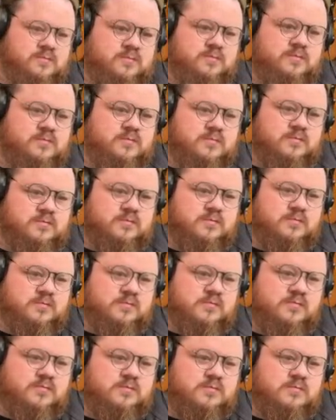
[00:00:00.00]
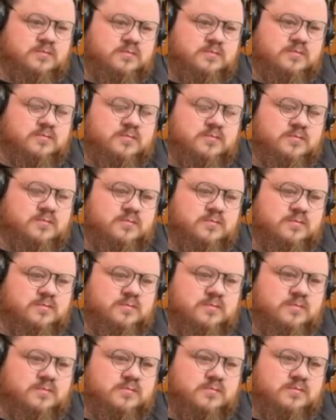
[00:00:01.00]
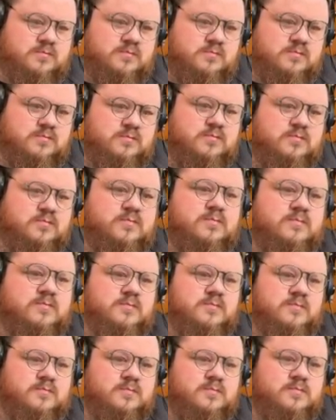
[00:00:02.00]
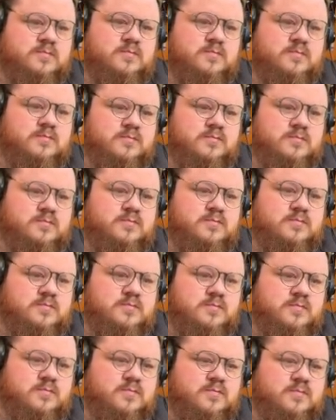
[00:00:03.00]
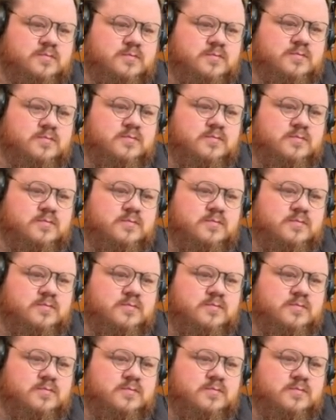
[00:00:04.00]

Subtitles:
The person shown says nothing.